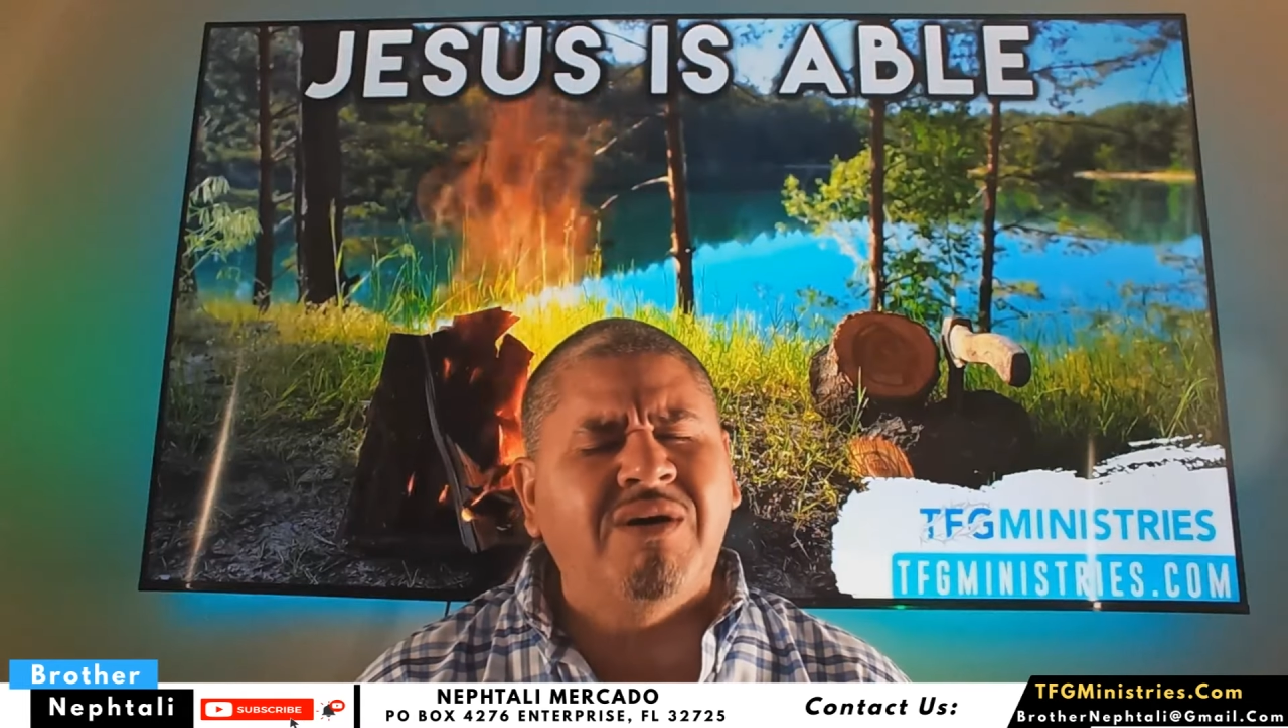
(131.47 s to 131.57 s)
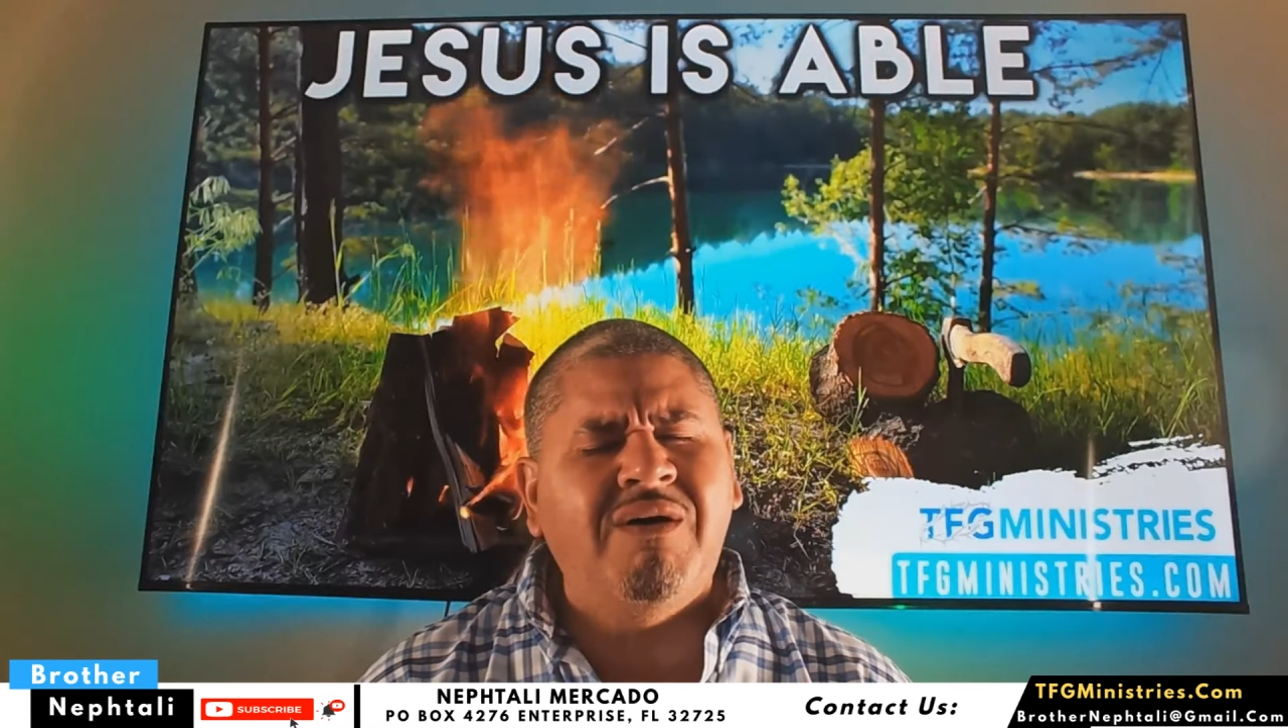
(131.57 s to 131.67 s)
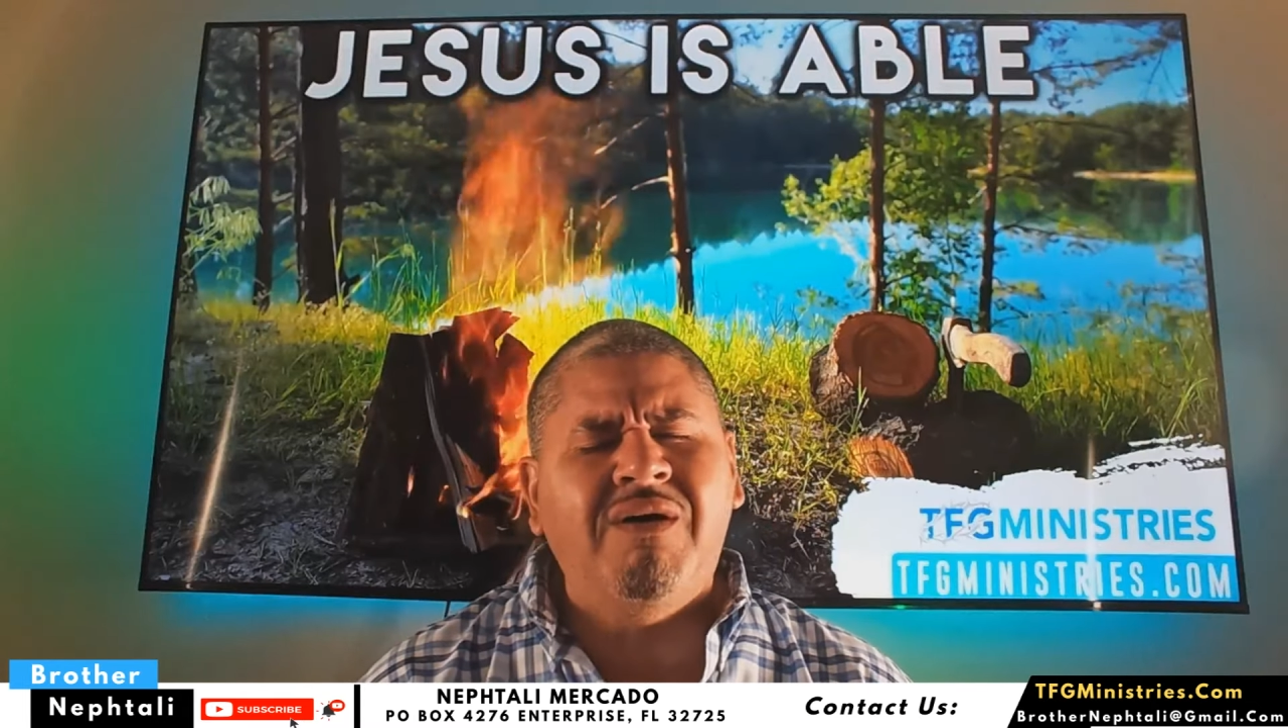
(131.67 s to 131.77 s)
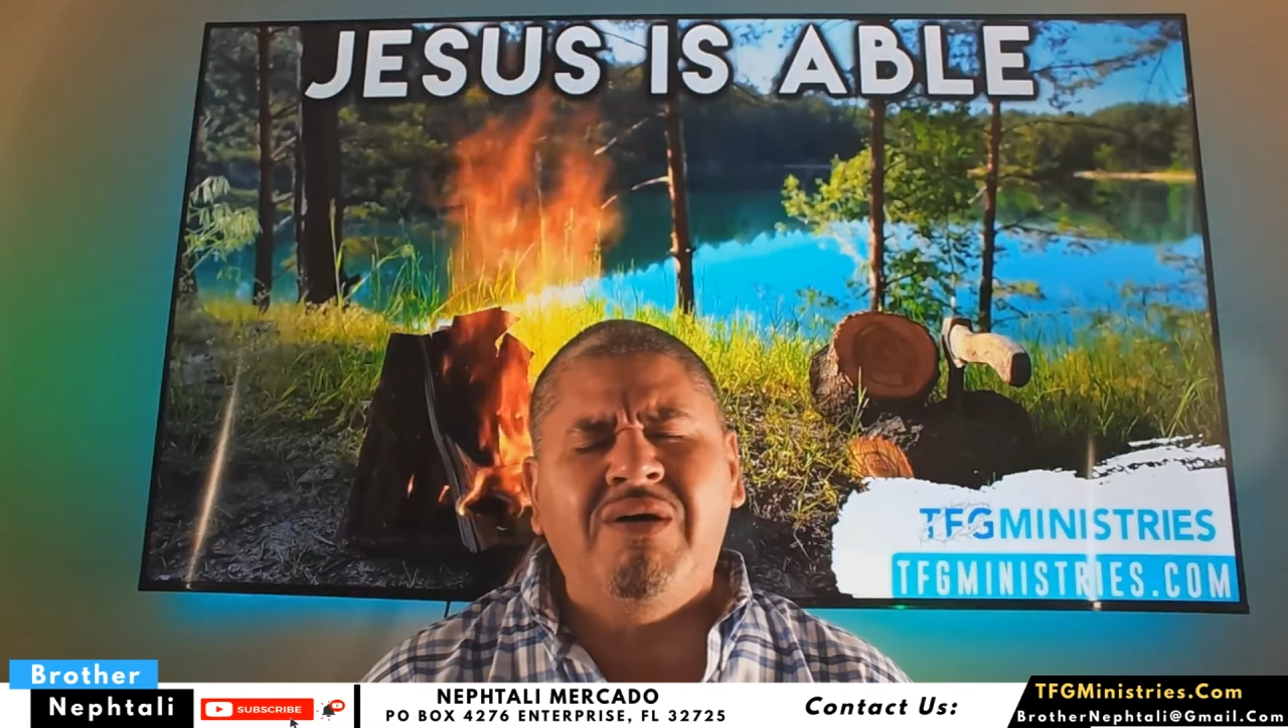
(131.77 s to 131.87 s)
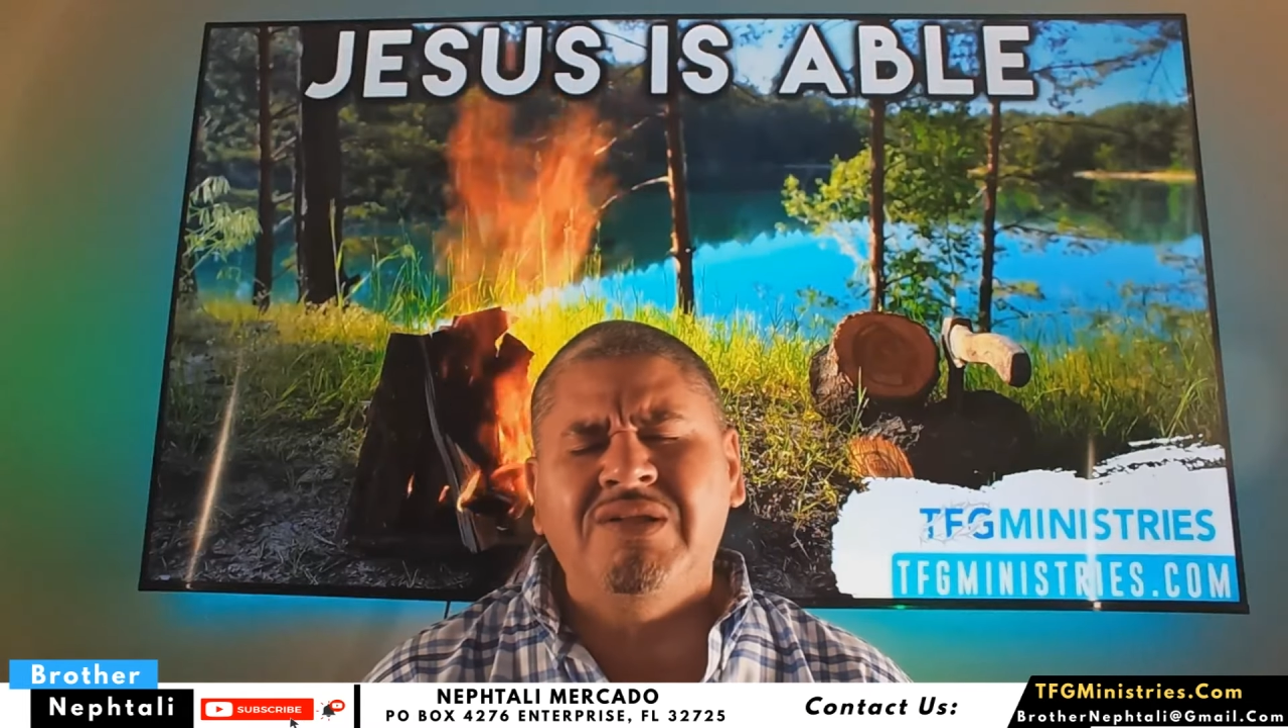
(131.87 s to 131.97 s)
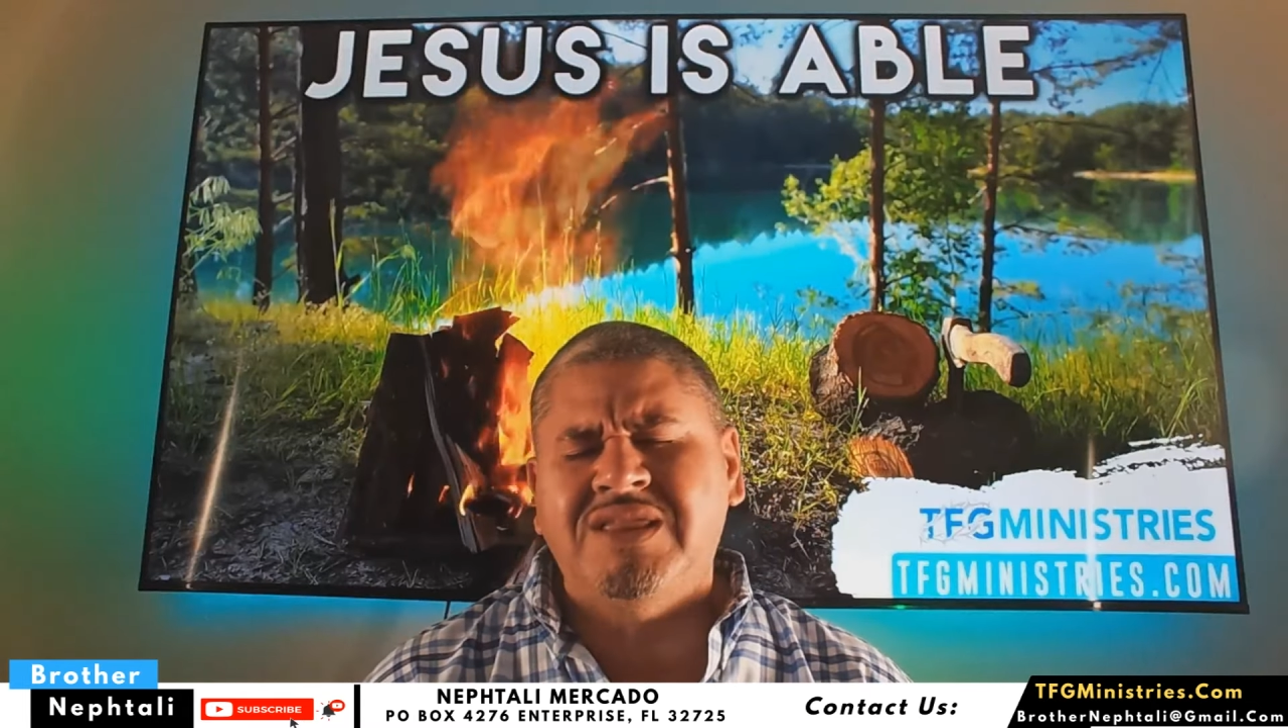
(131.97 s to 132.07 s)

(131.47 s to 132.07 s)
all